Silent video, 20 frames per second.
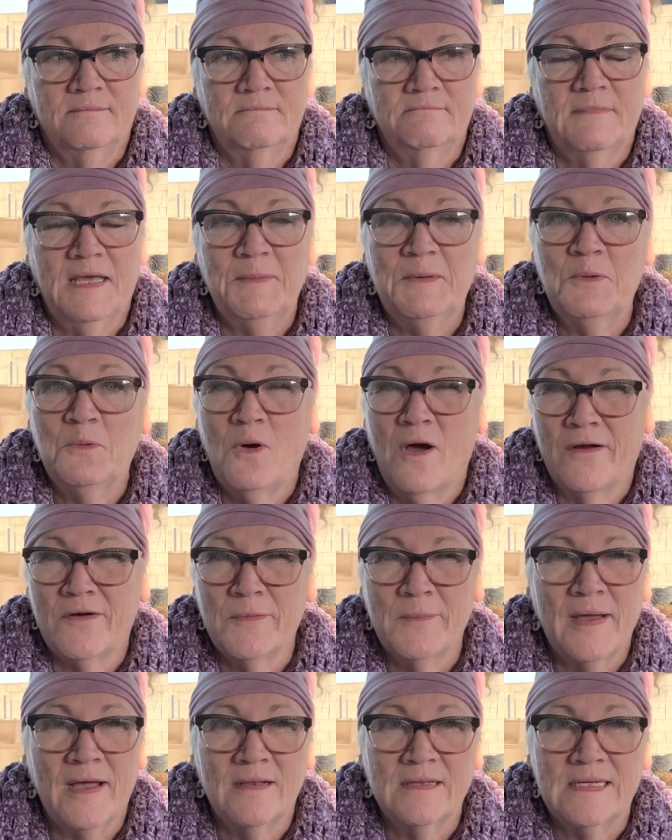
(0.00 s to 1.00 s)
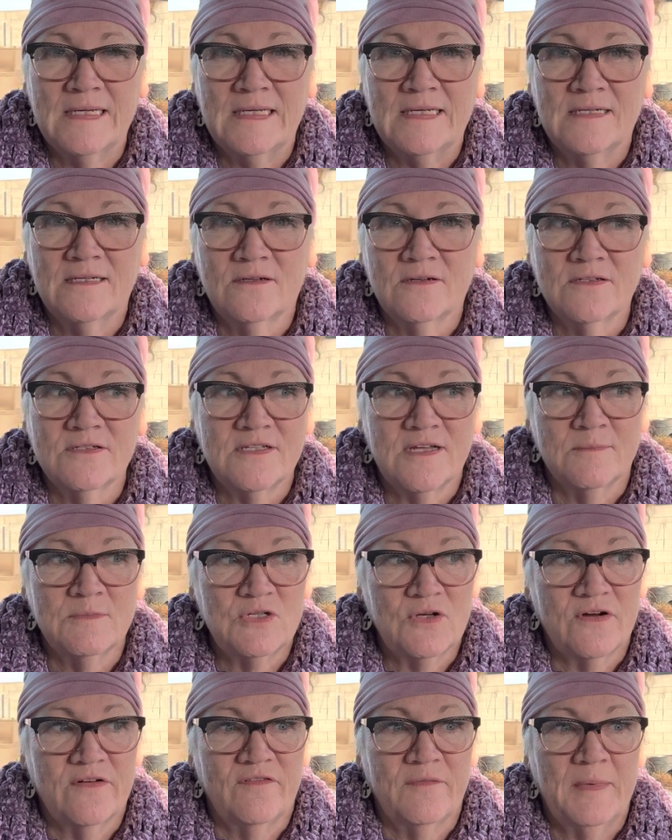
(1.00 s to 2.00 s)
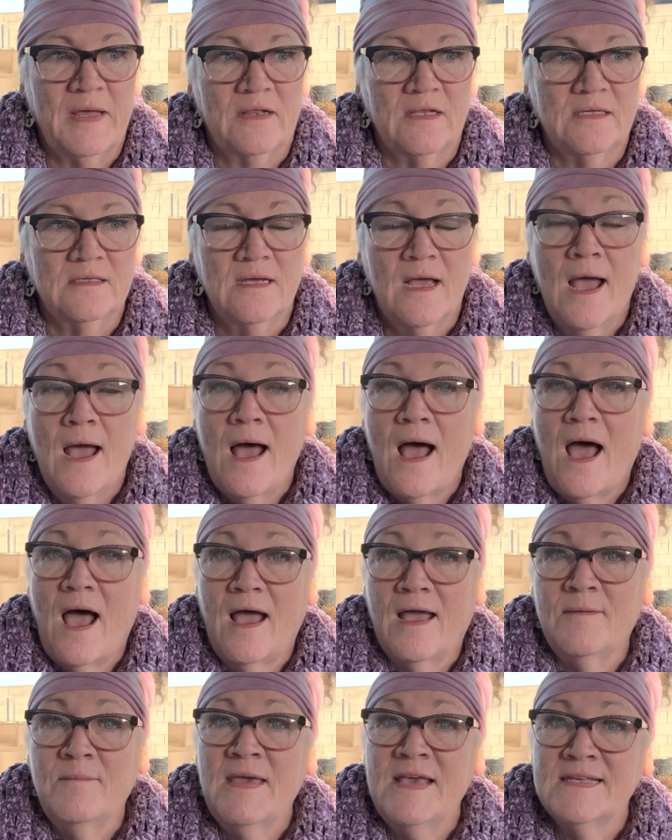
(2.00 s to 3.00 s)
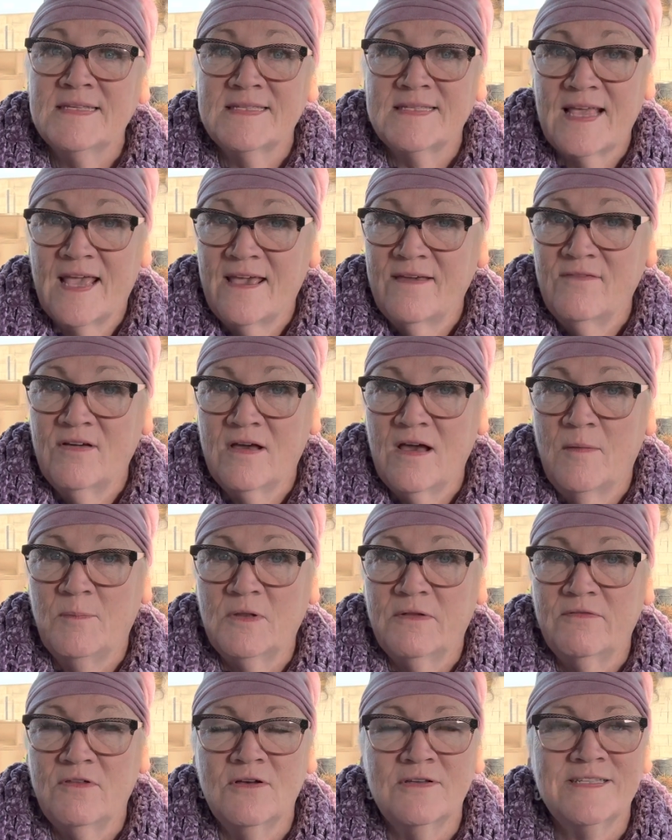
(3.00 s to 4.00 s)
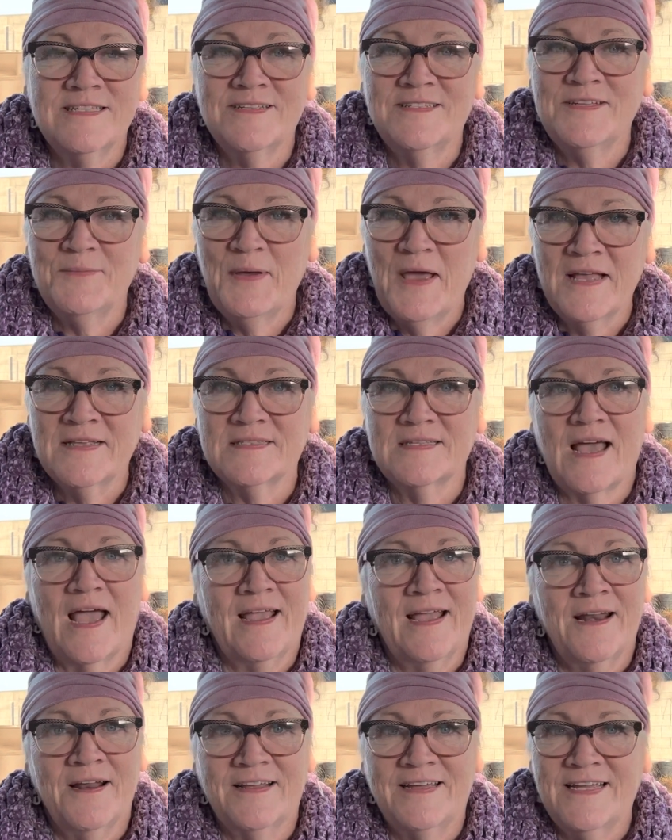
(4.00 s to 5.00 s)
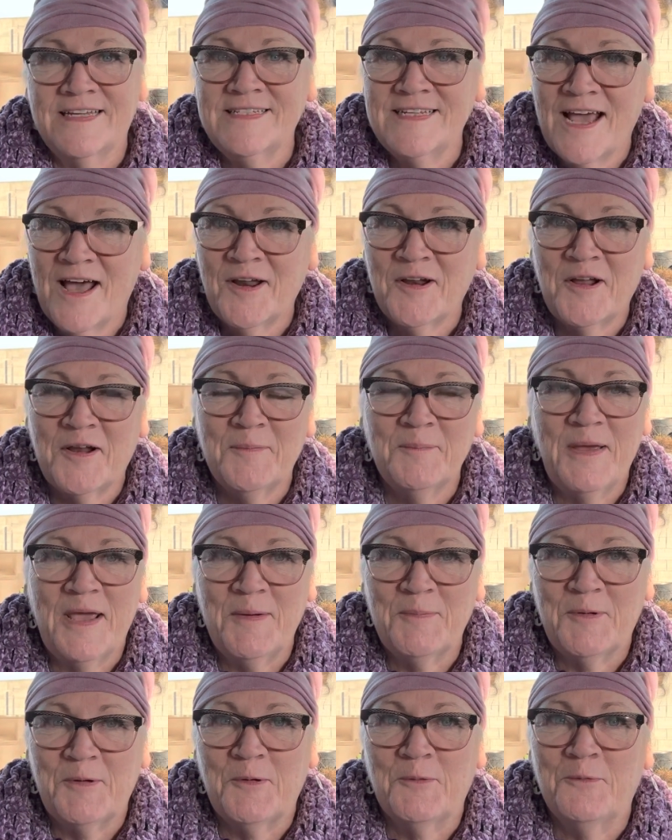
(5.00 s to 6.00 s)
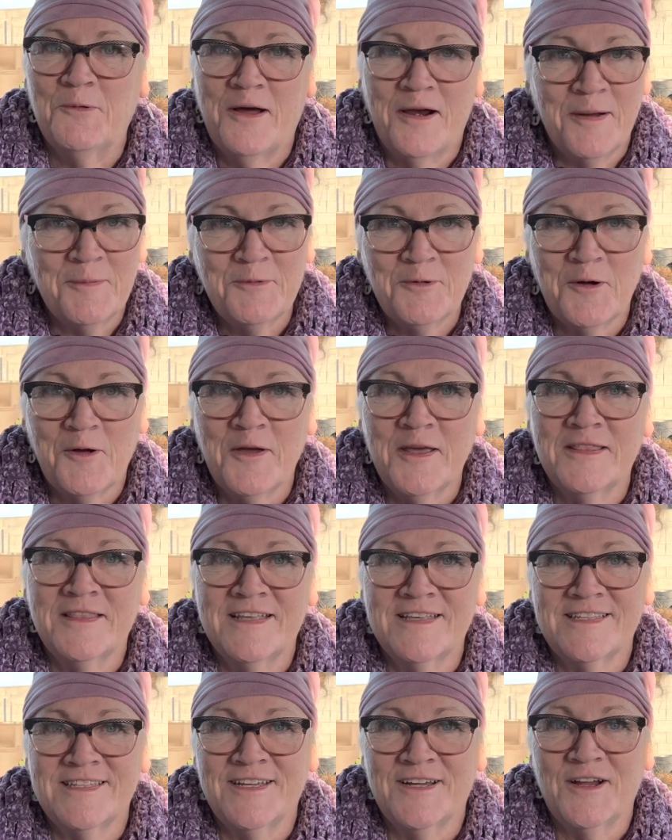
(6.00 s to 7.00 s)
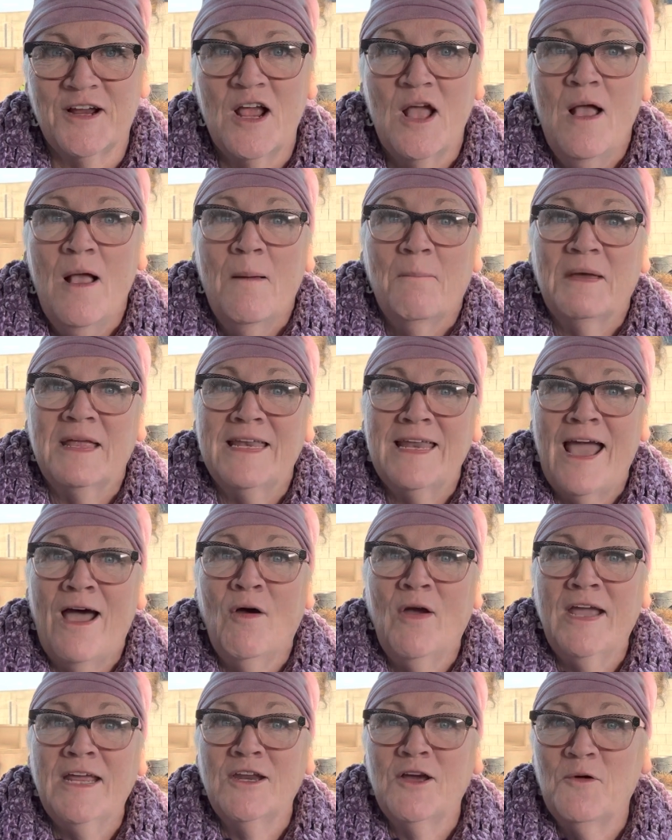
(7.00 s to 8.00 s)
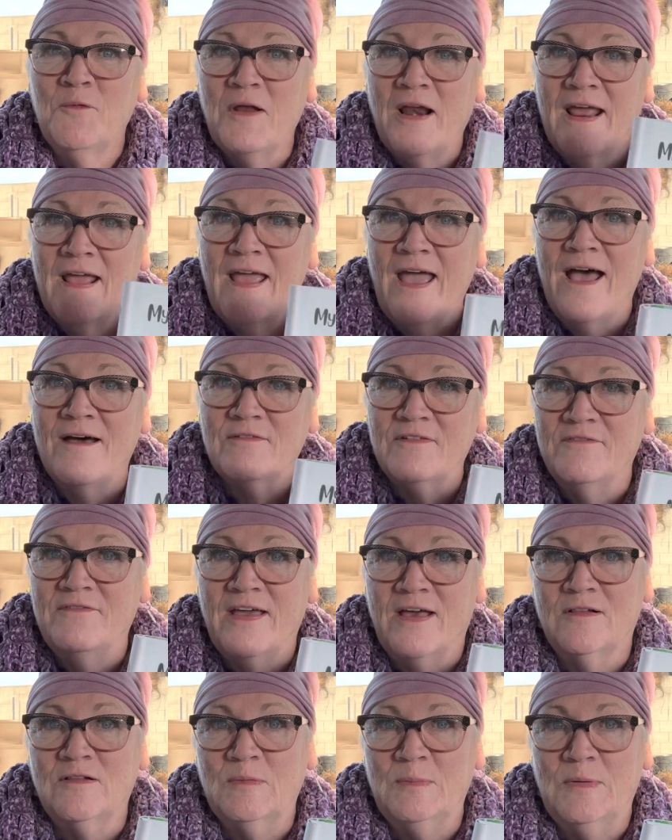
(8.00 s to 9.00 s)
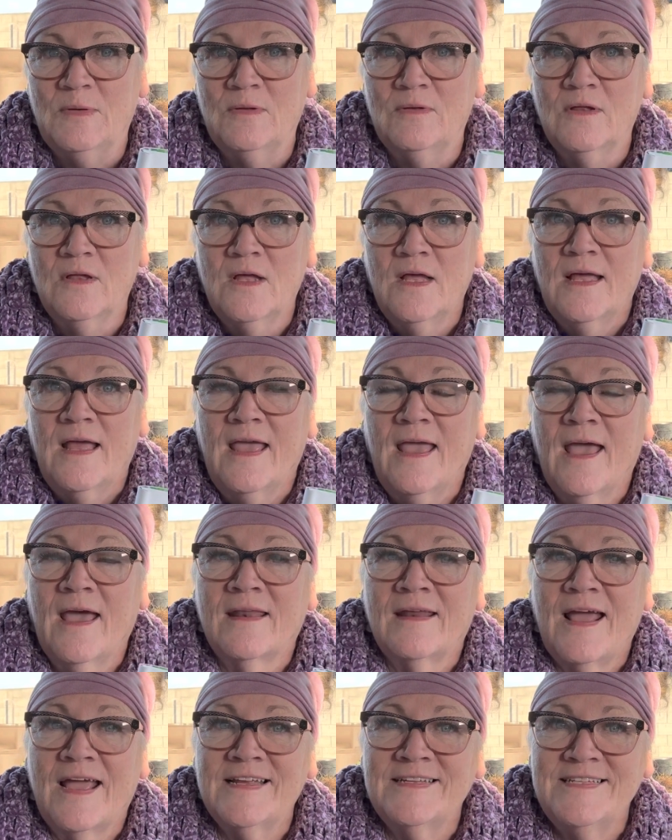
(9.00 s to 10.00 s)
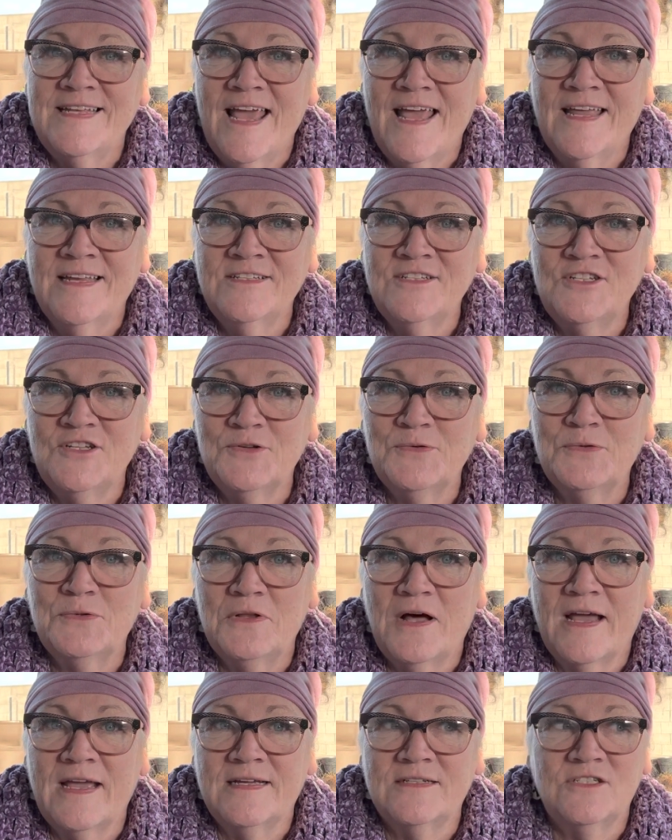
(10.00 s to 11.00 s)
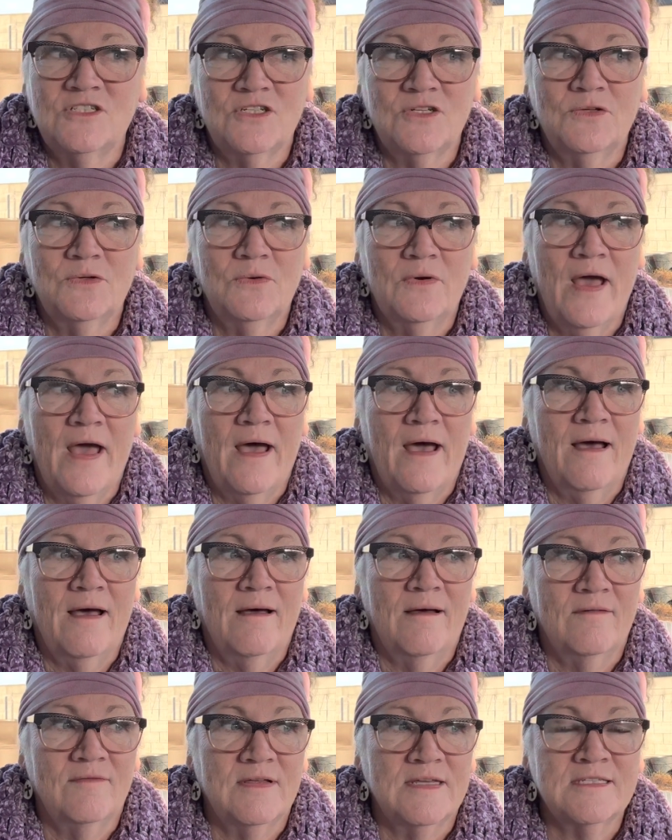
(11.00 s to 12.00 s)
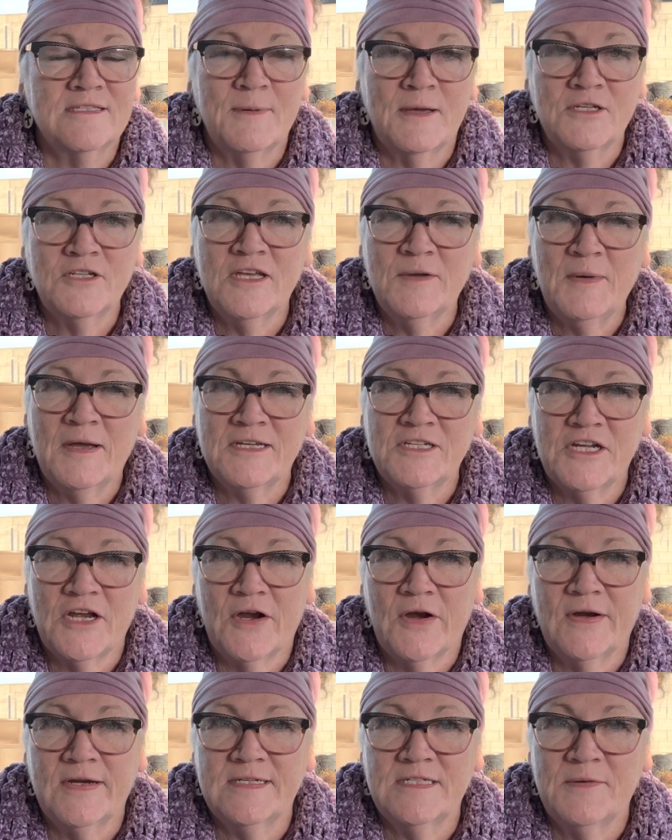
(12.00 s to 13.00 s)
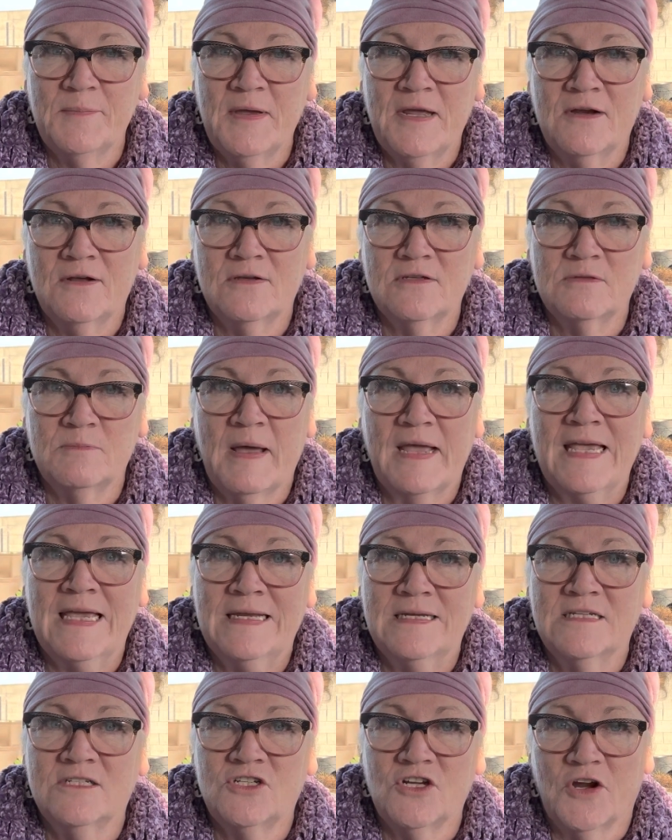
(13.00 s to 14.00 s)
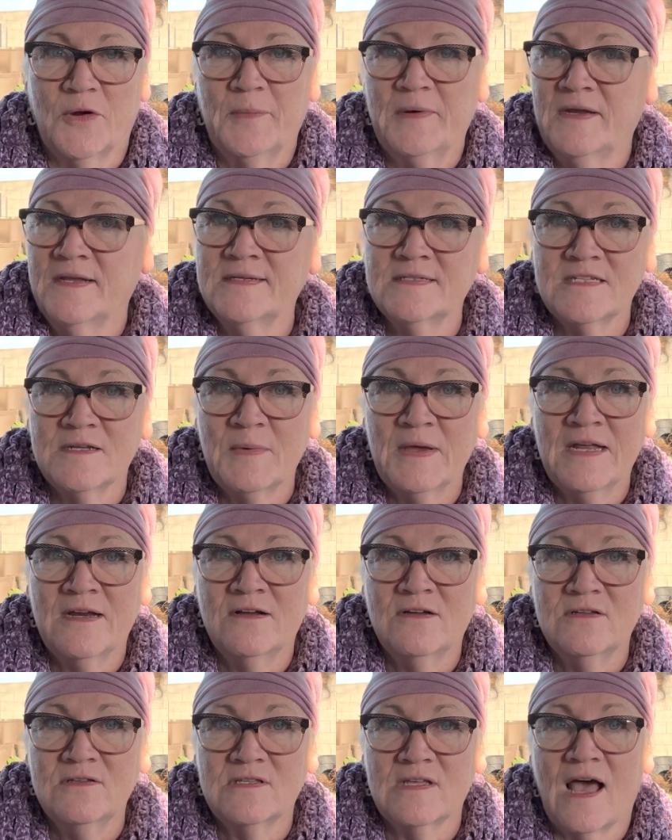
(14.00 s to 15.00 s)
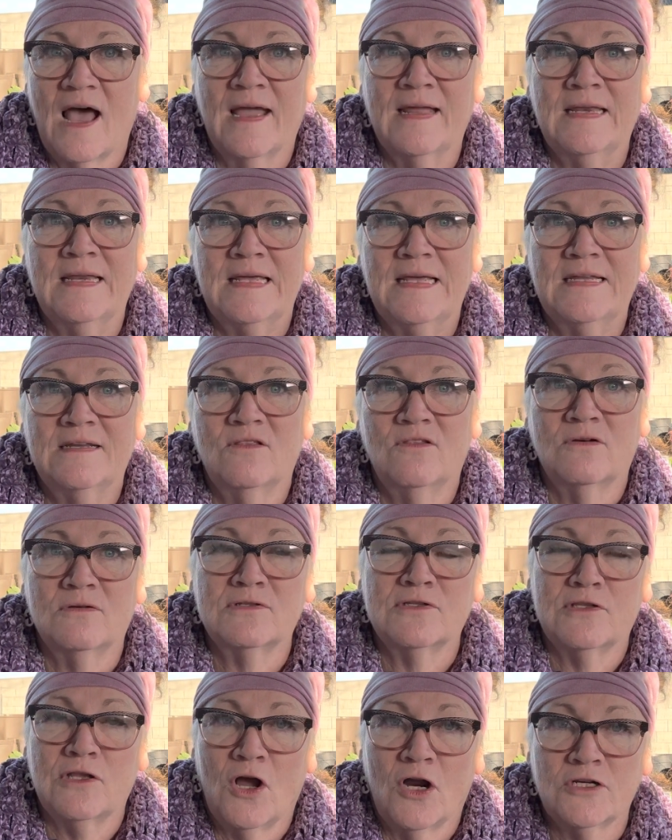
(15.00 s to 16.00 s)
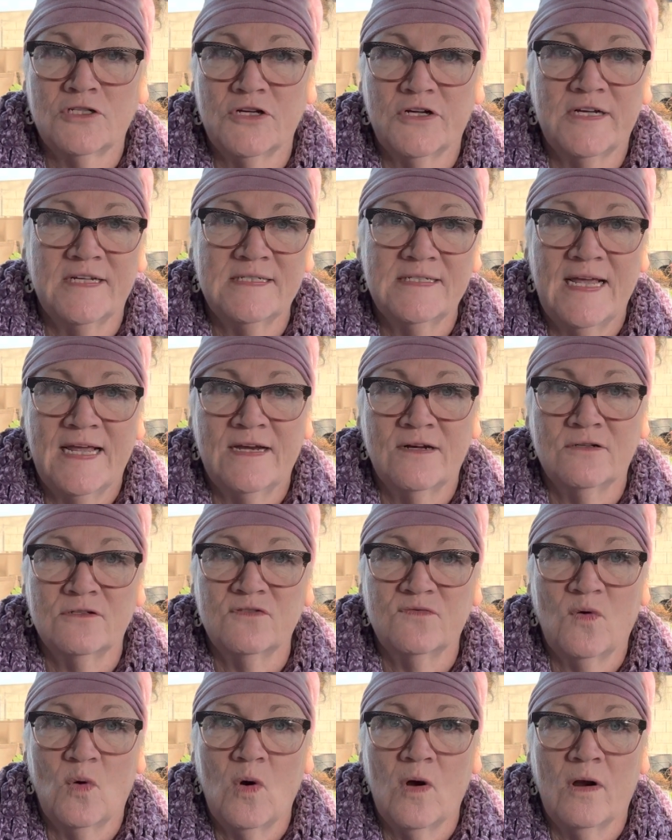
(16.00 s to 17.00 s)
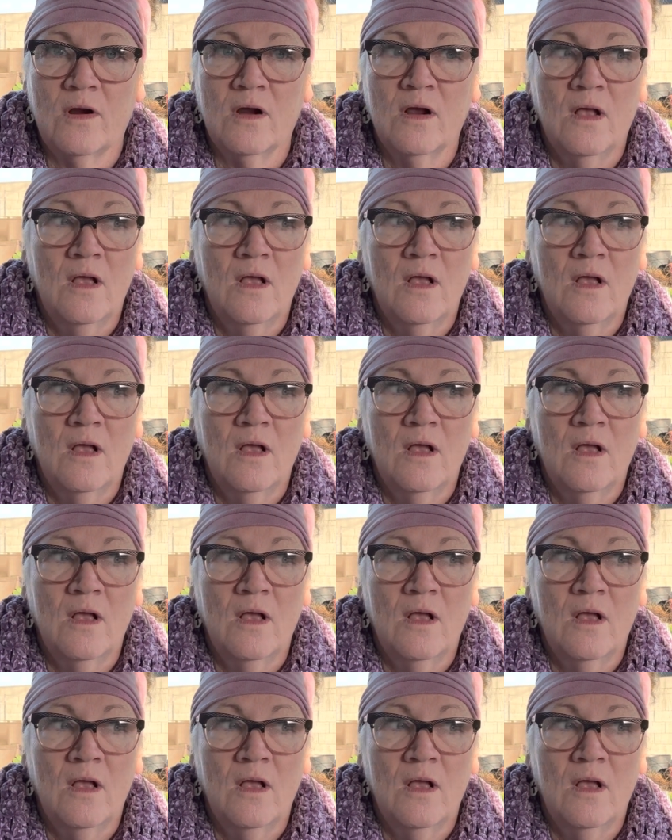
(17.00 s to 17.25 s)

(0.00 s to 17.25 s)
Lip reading: maybe watermelon or some sort of a melon, I may save a couple of those. It depends. I got to get down on paper what I'm growing this year, but now I know what I have available. And I tend to like to have, especially my cherry tomatoes, my indeterminate tomatoes, I need those larger containers for,